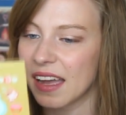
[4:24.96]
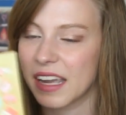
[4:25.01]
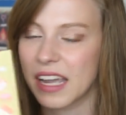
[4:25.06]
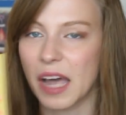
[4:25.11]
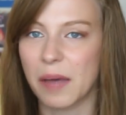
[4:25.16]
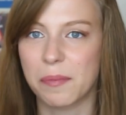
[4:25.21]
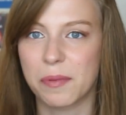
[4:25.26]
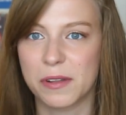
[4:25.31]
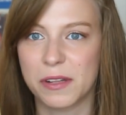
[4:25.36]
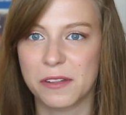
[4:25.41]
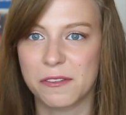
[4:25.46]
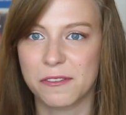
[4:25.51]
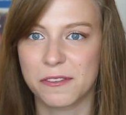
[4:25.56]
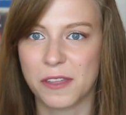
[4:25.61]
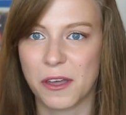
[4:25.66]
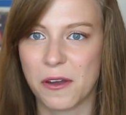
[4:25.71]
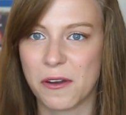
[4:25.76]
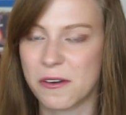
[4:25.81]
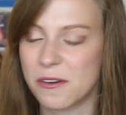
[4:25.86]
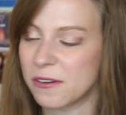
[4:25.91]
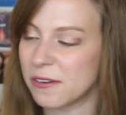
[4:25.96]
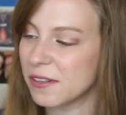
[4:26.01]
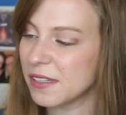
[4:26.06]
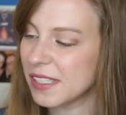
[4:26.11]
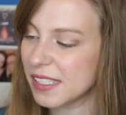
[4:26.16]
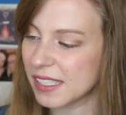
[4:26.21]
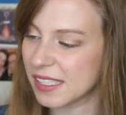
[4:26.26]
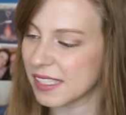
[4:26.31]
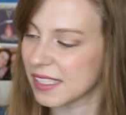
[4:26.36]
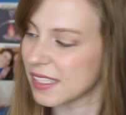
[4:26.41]
a couple of
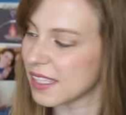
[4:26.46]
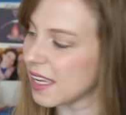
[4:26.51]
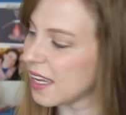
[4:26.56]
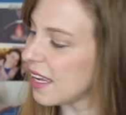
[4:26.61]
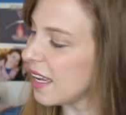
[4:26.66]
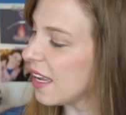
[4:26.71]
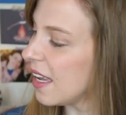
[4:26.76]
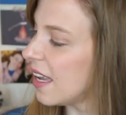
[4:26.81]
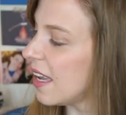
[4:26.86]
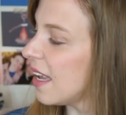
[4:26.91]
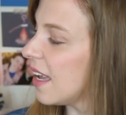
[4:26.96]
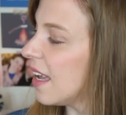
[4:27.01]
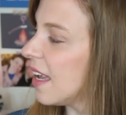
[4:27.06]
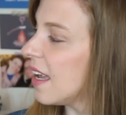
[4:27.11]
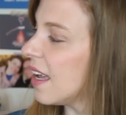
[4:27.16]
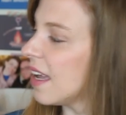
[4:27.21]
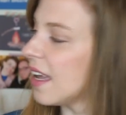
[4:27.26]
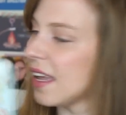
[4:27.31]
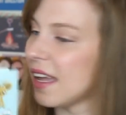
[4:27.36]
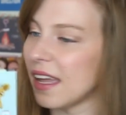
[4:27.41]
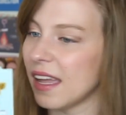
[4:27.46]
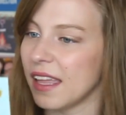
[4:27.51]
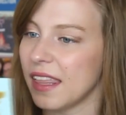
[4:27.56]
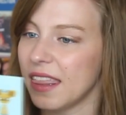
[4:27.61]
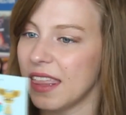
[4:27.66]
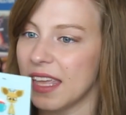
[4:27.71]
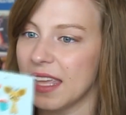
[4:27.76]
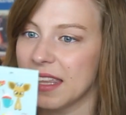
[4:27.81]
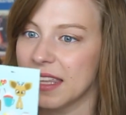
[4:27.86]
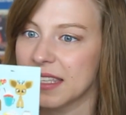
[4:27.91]
those. I
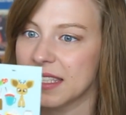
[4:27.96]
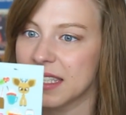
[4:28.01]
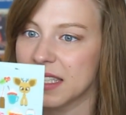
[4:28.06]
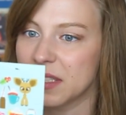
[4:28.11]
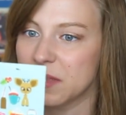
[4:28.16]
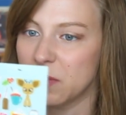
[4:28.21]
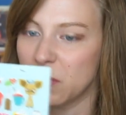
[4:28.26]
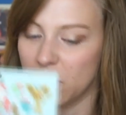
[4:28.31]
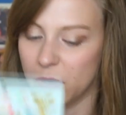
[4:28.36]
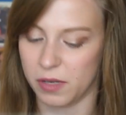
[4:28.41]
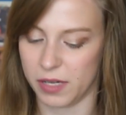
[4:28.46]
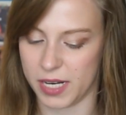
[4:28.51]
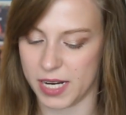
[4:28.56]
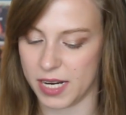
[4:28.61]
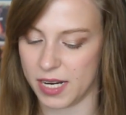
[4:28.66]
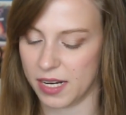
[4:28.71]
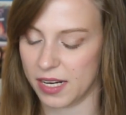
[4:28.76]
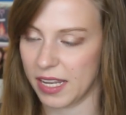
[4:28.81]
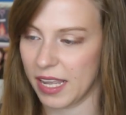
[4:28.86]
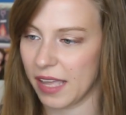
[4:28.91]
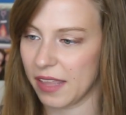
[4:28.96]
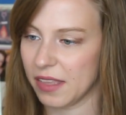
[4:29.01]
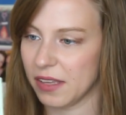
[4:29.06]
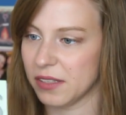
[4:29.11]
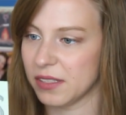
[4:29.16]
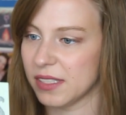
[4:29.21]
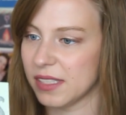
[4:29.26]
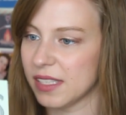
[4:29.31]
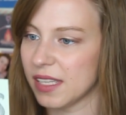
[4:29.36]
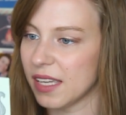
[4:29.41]
think this is more. Yeah,
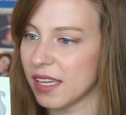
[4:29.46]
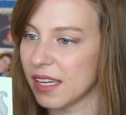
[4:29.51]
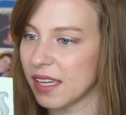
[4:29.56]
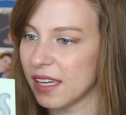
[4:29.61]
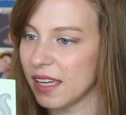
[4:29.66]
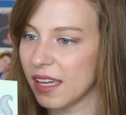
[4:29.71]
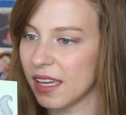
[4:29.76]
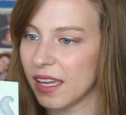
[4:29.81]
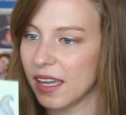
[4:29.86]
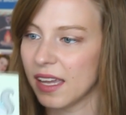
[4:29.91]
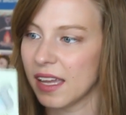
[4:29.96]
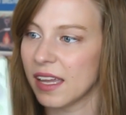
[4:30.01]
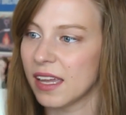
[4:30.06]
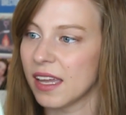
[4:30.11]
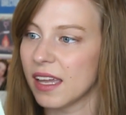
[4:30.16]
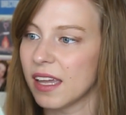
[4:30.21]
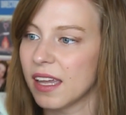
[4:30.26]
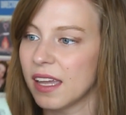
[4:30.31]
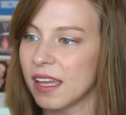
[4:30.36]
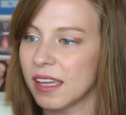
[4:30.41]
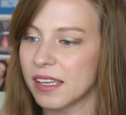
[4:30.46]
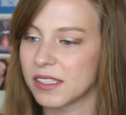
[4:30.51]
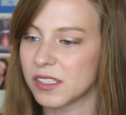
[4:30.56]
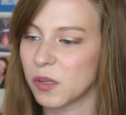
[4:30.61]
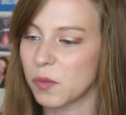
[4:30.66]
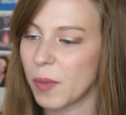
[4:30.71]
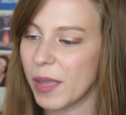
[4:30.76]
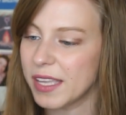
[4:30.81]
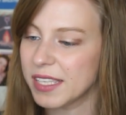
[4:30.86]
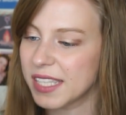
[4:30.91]
there's...
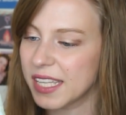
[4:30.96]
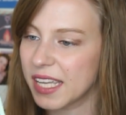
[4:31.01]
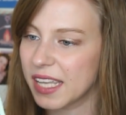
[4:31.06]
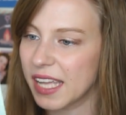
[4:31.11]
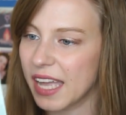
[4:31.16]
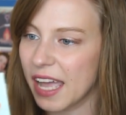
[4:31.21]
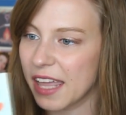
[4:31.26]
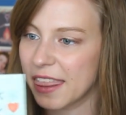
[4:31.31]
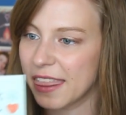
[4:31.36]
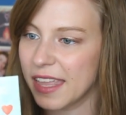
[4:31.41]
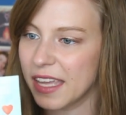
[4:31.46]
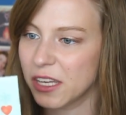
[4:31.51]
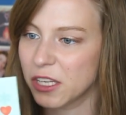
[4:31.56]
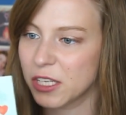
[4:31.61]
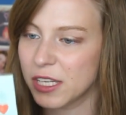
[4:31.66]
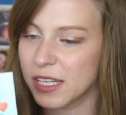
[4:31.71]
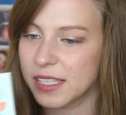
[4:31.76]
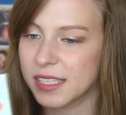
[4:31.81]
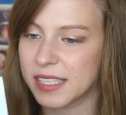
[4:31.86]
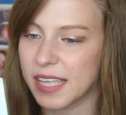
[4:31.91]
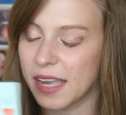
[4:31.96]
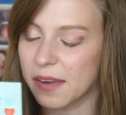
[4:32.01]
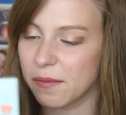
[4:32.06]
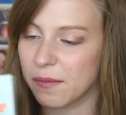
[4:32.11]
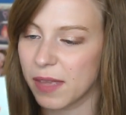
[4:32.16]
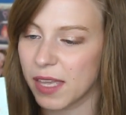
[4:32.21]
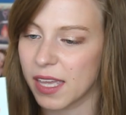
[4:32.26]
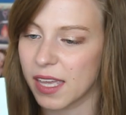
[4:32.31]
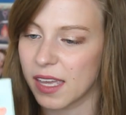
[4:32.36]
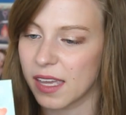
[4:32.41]
So basically, I think she
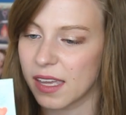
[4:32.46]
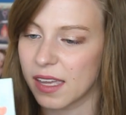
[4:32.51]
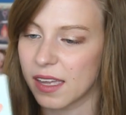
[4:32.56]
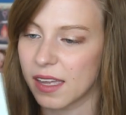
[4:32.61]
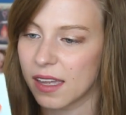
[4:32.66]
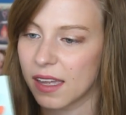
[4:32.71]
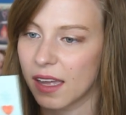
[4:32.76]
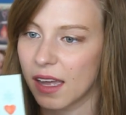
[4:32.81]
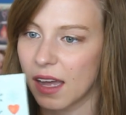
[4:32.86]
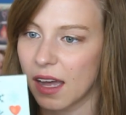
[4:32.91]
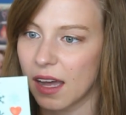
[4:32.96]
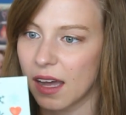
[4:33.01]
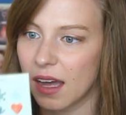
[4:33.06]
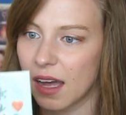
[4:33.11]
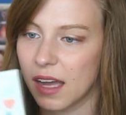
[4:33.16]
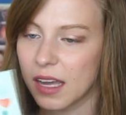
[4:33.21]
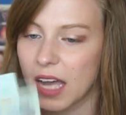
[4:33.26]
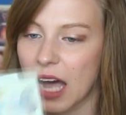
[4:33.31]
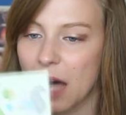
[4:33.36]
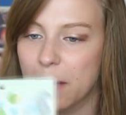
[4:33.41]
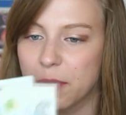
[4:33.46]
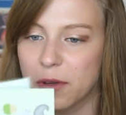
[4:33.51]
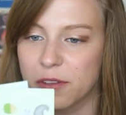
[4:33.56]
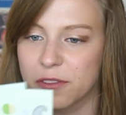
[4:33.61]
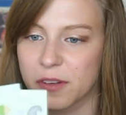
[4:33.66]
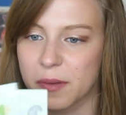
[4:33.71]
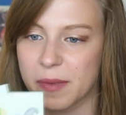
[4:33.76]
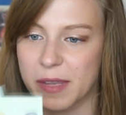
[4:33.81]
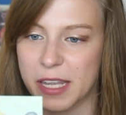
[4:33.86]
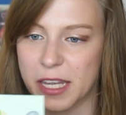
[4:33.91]
sent me a couple
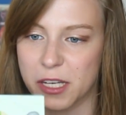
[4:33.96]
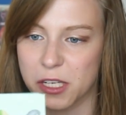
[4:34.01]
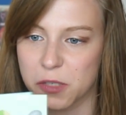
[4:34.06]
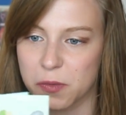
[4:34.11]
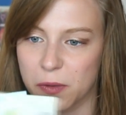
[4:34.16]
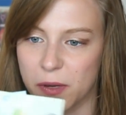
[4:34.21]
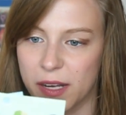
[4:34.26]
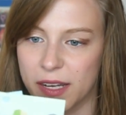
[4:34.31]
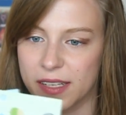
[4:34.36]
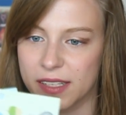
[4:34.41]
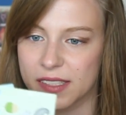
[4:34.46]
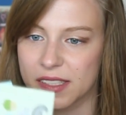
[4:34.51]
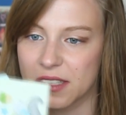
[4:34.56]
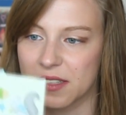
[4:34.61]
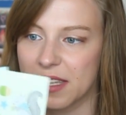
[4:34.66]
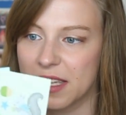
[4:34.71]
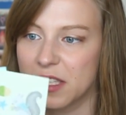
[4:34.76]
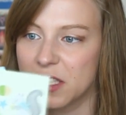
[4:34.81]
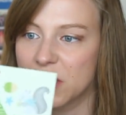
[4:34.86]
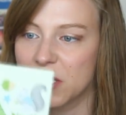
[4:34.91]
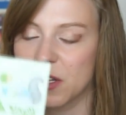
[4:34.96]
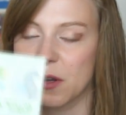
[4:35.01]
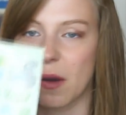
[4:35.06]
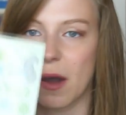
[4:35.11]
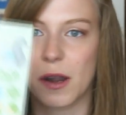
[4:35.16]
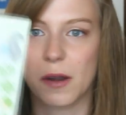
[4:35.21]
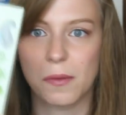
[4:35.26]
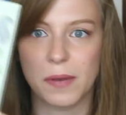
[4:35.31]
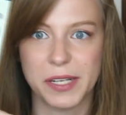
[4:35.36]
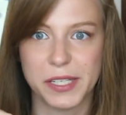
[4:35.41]
from each one. So these two
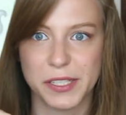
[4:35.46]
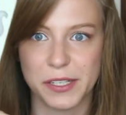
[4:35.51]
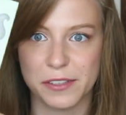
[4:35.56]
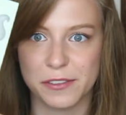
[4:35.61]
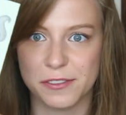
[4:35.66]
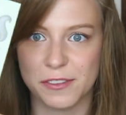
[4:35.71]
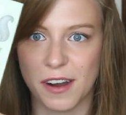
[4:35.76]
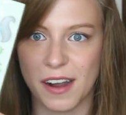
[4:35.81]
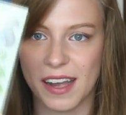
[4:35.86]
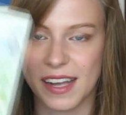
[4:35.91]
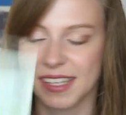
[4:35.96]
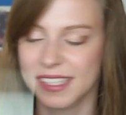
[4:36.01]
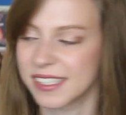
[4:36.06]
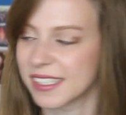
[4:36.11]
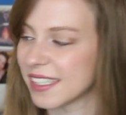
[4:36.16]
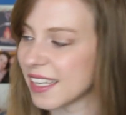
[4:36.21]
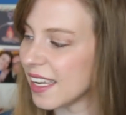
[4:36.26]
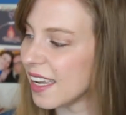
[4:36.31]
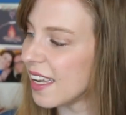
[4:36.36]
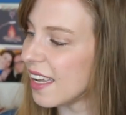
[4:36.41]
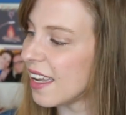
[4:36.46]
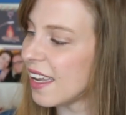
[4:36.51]
are Winter Frost,